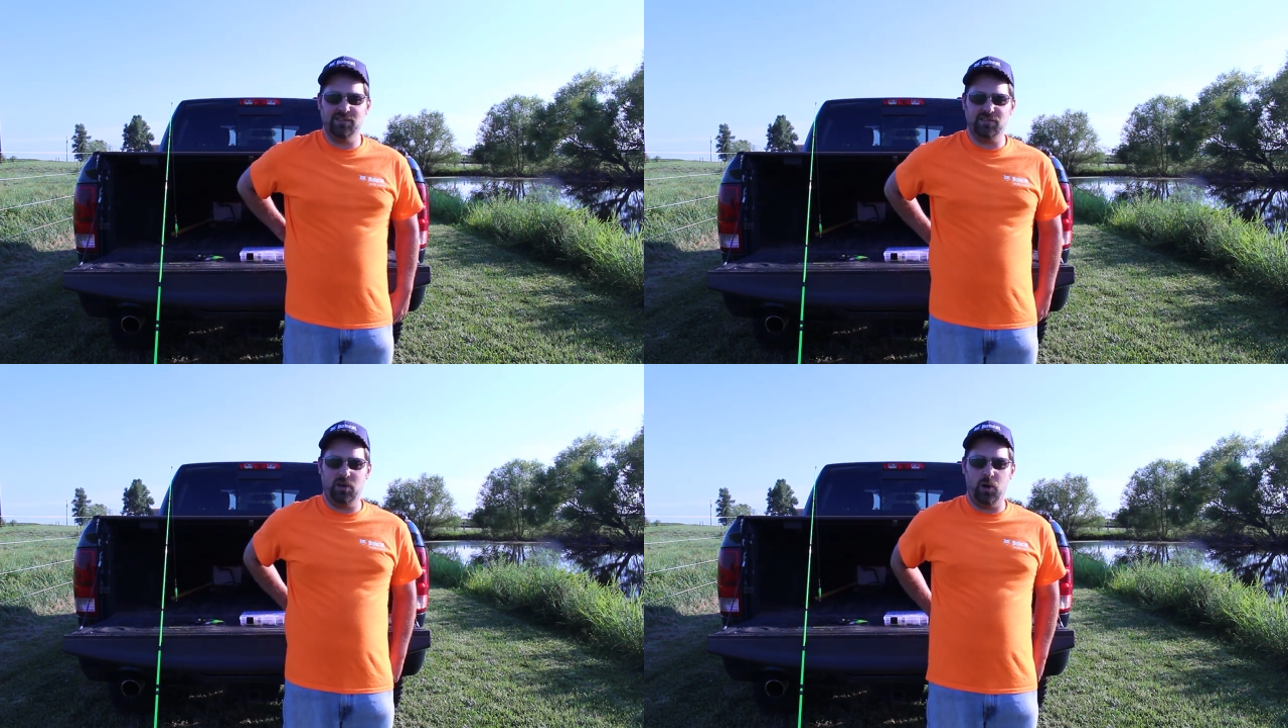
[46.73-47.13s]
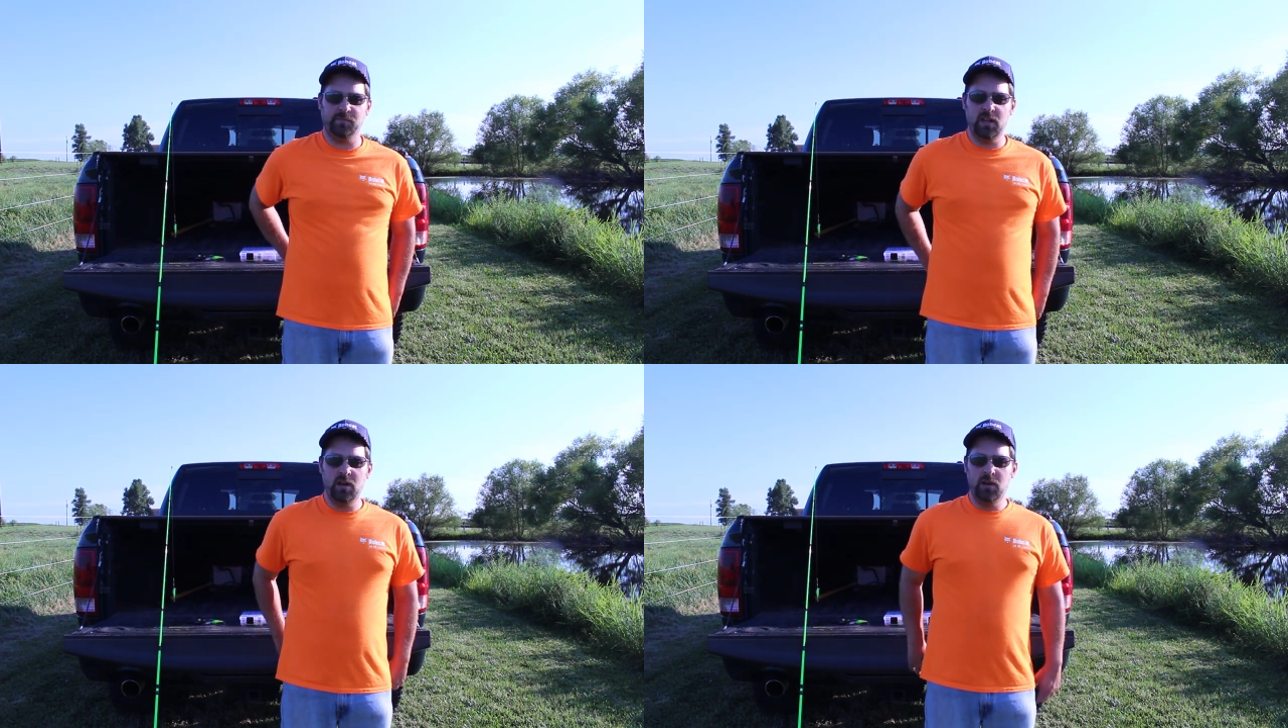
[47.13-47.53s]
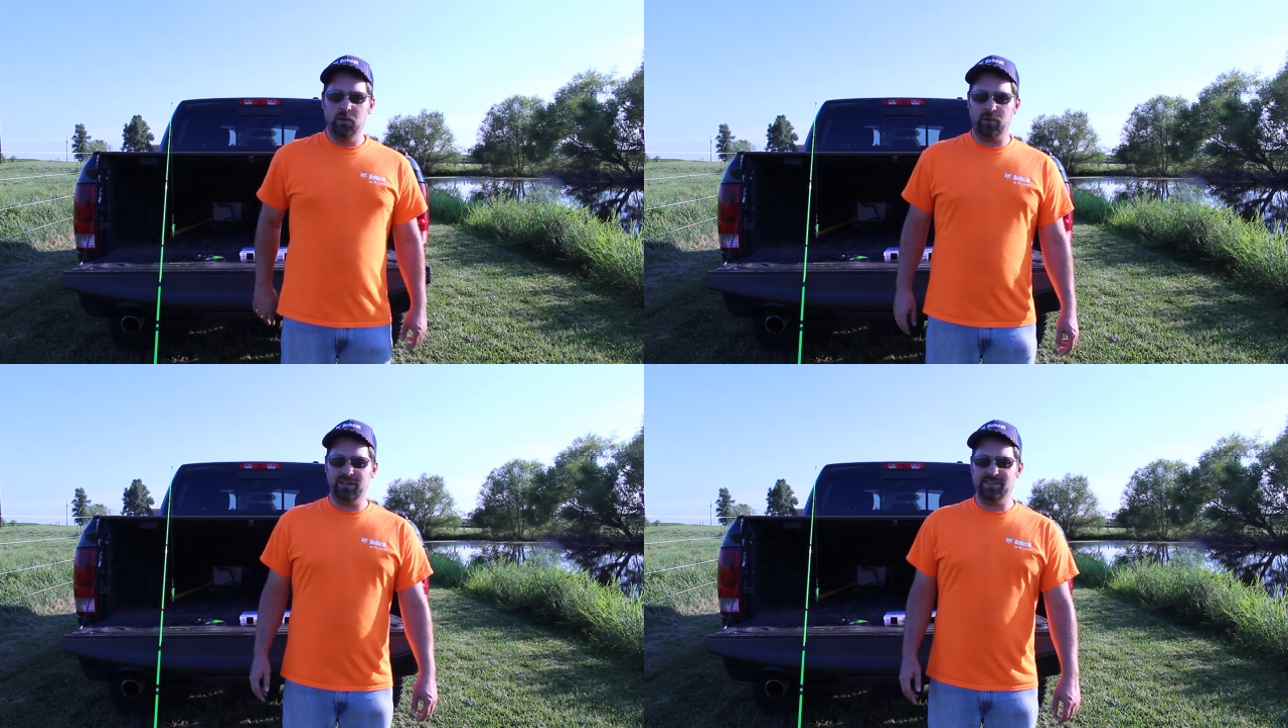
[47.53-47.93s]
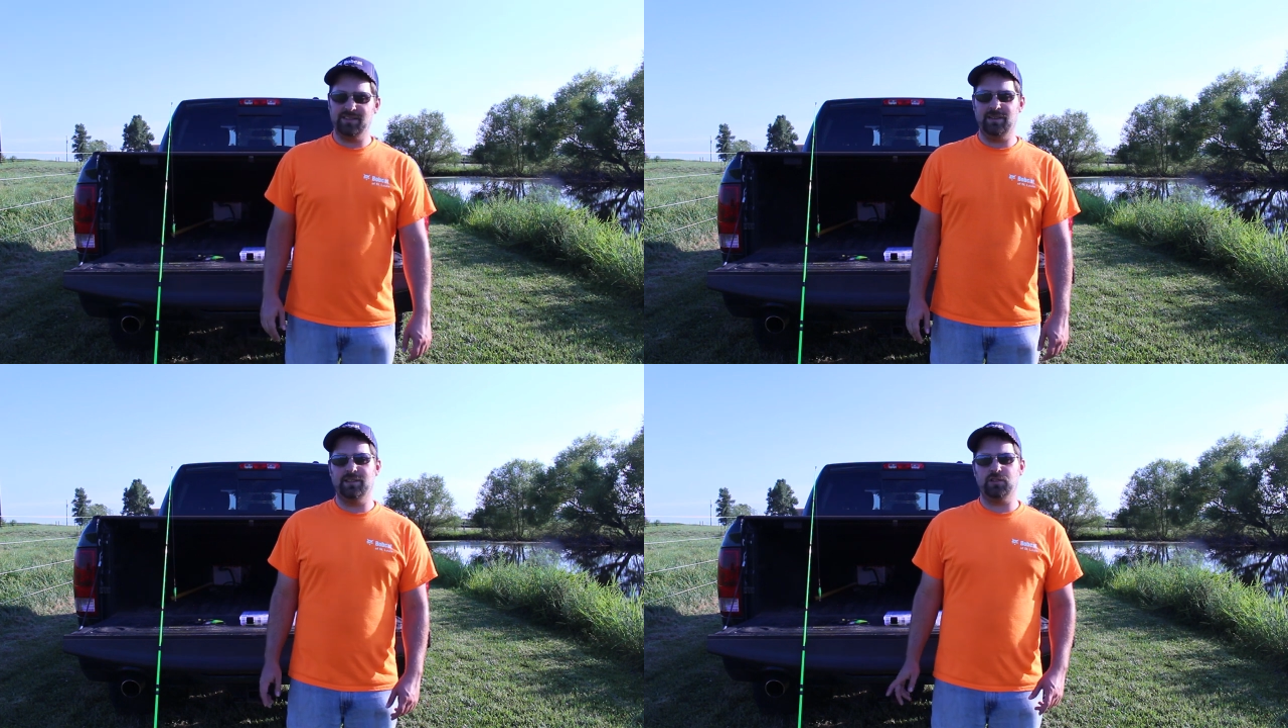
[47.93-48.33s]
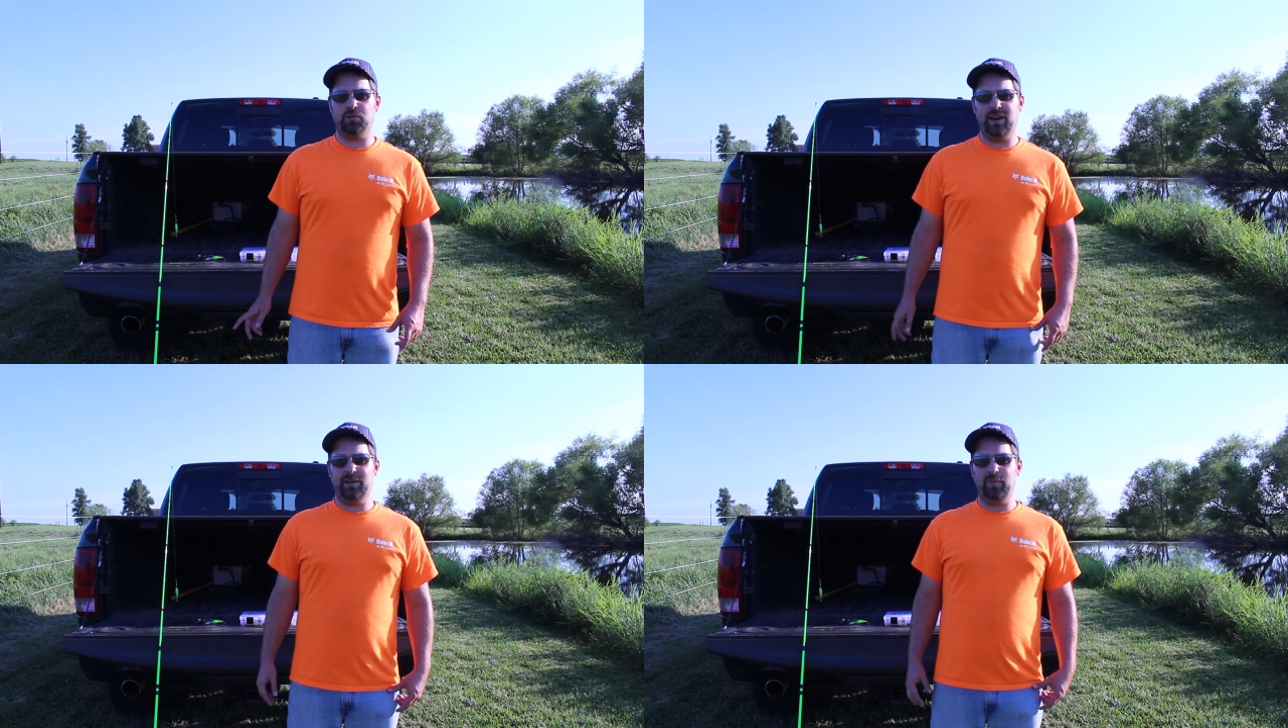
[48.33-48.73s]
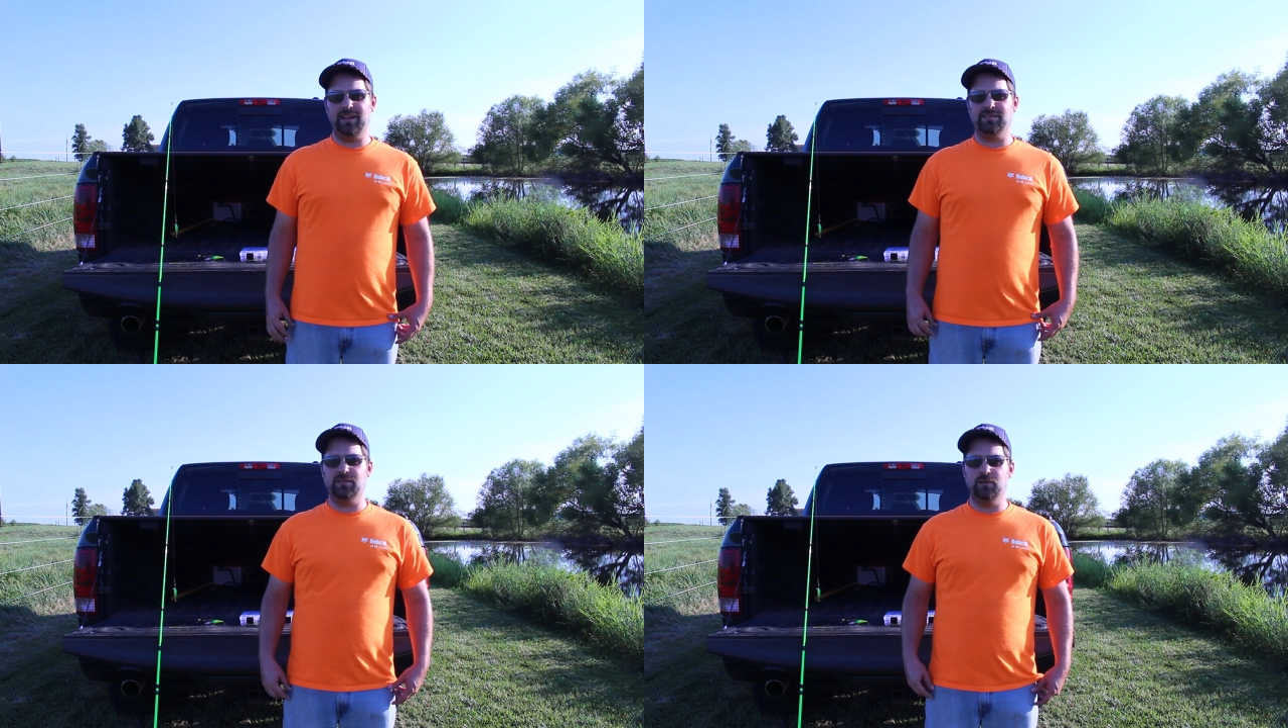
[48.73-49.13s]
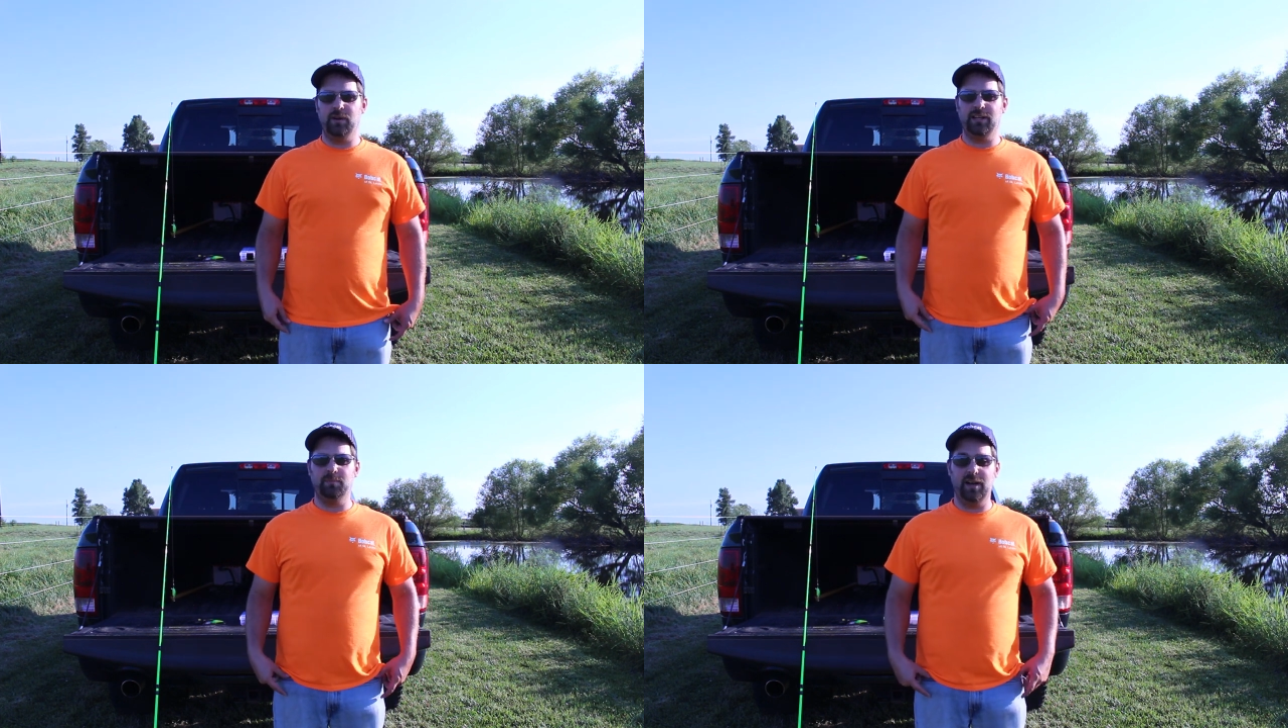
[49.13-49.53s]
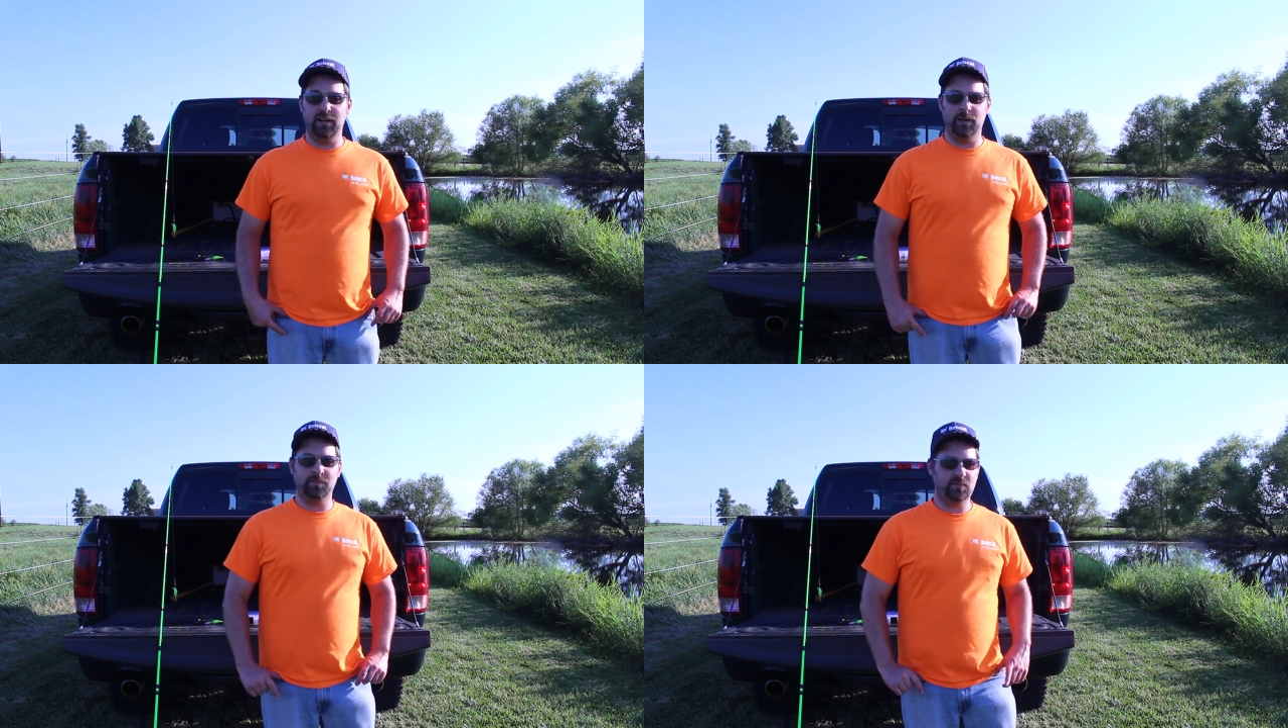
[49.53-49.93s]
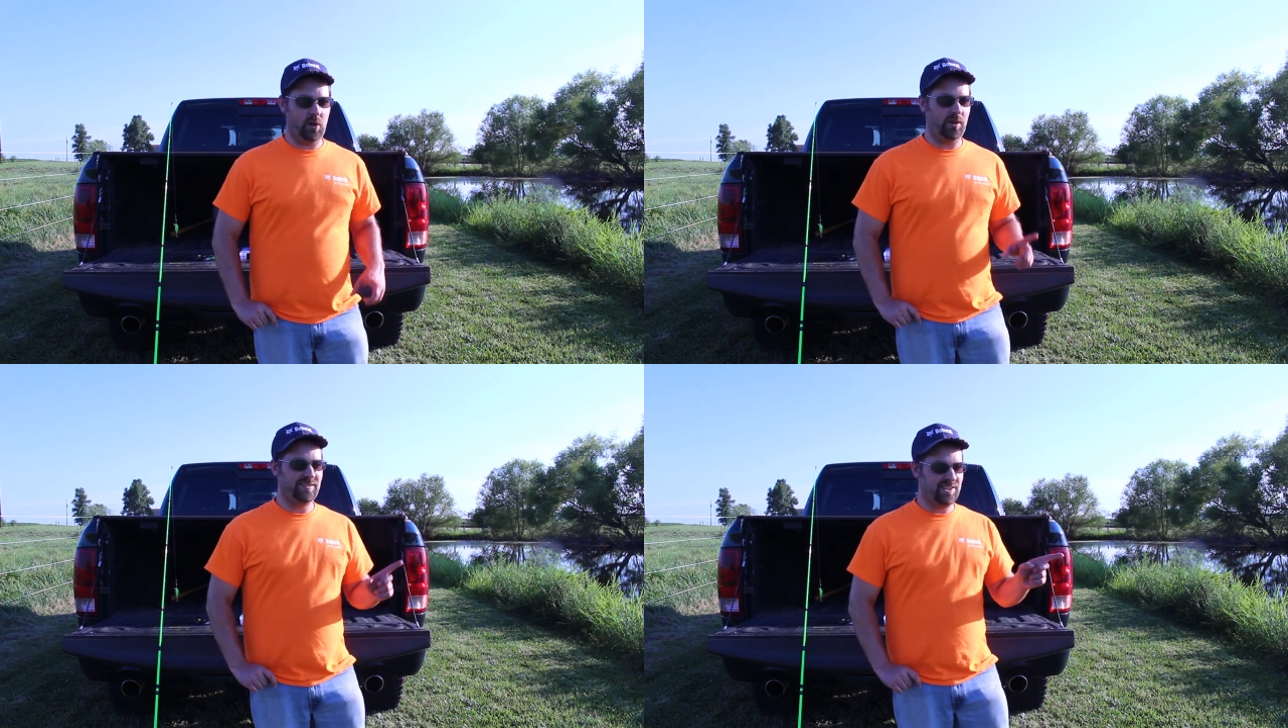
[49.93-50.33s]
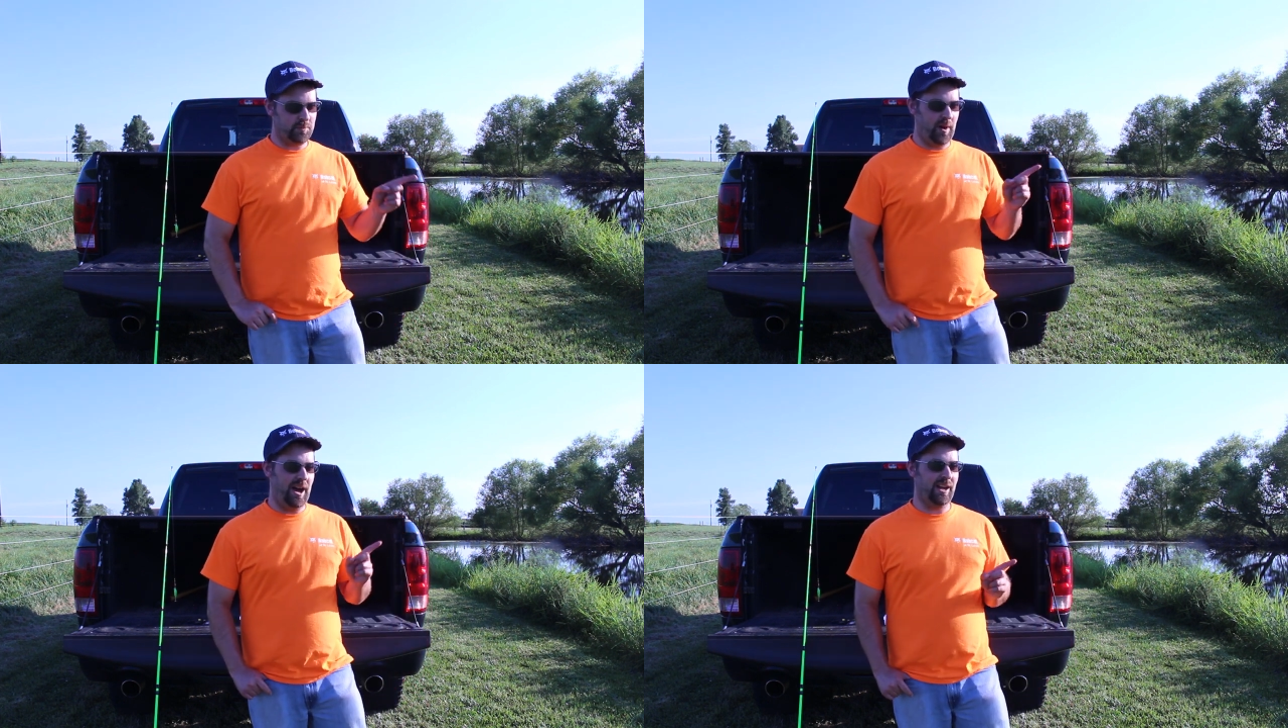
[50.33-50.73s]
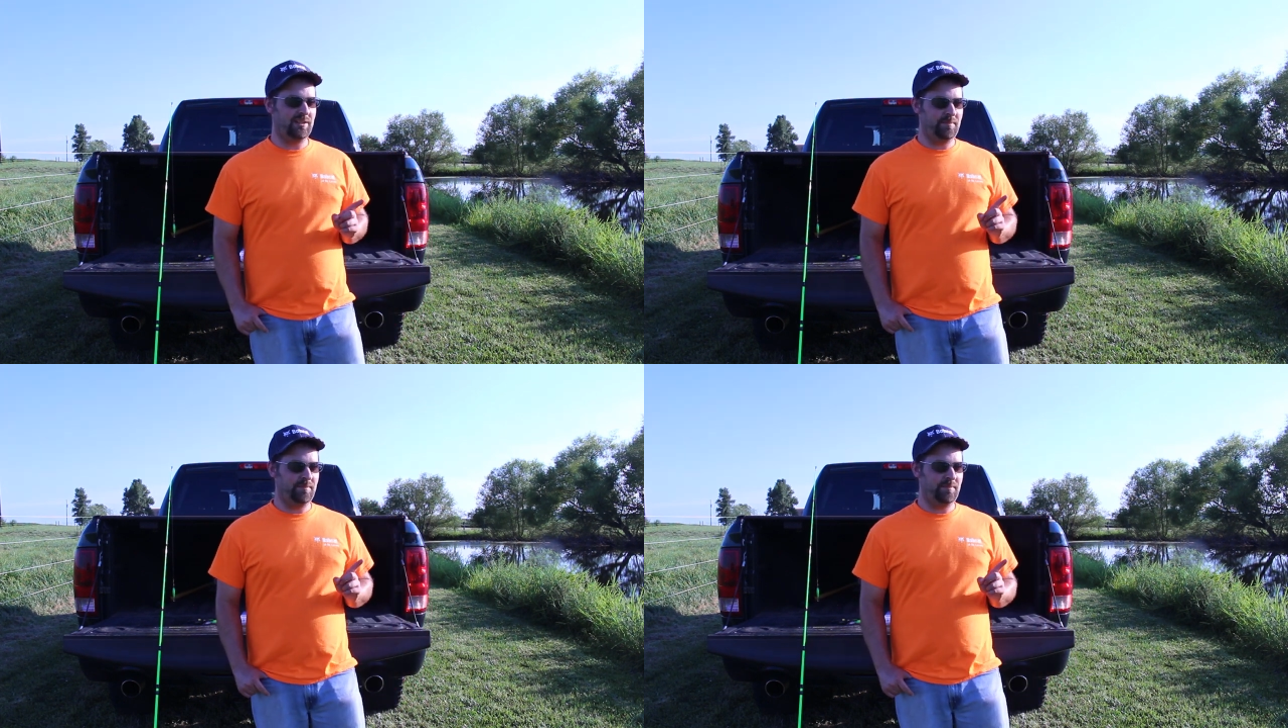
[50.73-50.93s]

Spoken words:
So we're gonna see if these crankbaits do any better on this pond.